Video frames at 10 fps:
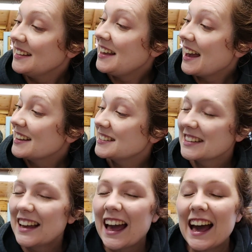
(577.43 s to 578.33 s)
Yes,
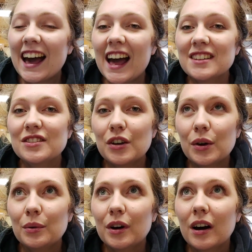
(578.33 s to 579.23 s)
and
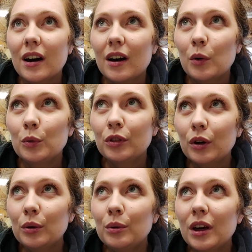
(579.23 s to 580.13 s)
so
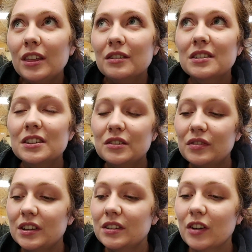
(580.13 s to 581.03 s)
although there isn't a
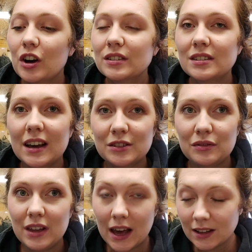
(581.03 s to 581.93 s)
definitive answer as
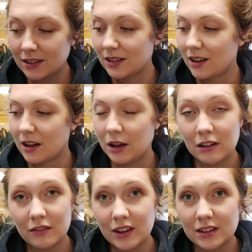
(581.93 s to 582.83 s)
of yet,
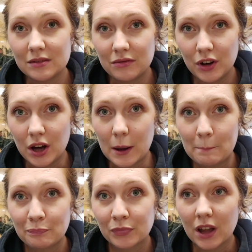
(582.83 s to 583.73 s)
here at Feathers and Fur,
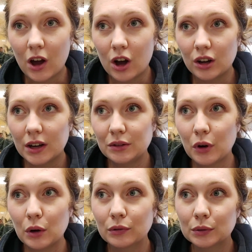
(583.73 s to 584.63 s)
our kind of
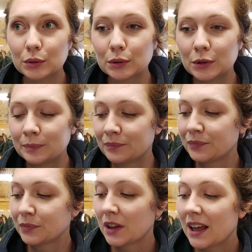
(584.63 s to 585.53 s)
overall
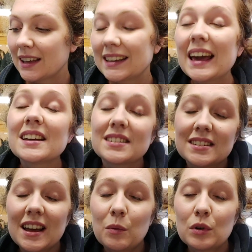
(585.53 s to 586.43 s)

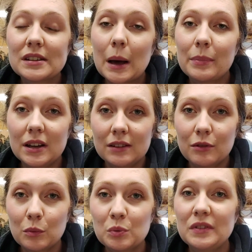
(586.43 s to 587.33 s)
guess at what's happening
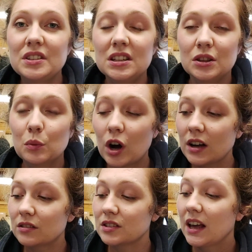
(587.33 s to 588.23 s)
from what we've seen in the
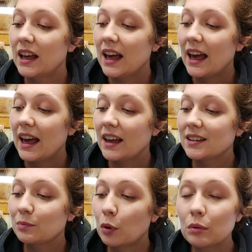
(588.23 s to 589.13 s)
wild
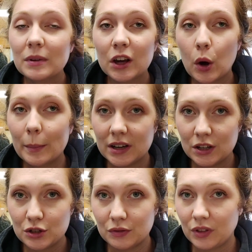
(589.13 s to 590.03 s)
is probably a
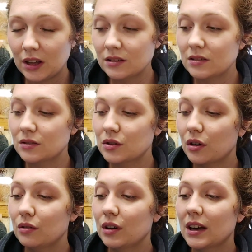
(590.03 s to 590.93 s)
combination of things.
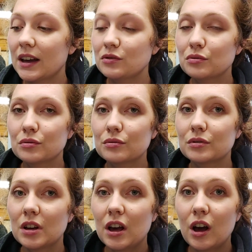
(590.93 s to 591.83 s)
So
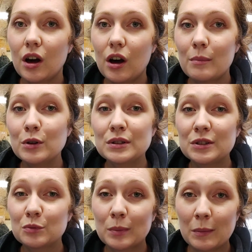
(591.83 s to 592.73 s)
kestrels are mostly
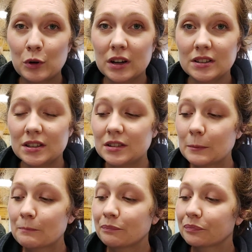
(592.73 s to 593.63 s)
small mammal hunters,
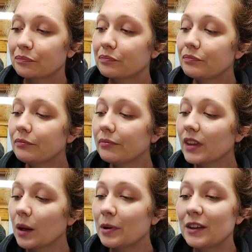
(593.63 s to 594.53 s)

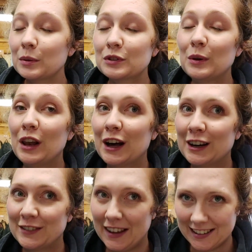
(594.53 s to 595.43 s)
but they also
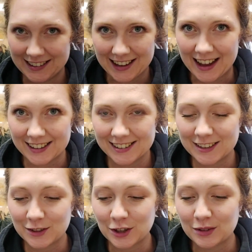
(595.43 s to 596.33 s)
love insects.
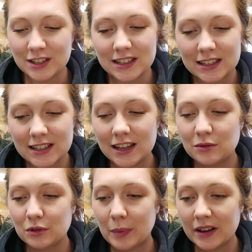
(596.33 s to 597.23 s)
So DDT
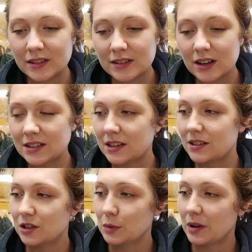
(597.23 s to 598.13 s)
and all the pesticides
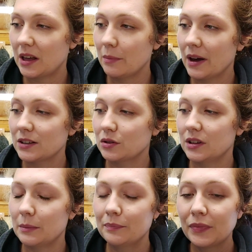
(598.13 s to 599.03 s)
had such a big impact on
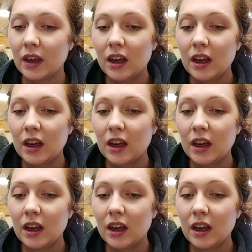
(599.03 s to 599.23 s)
them.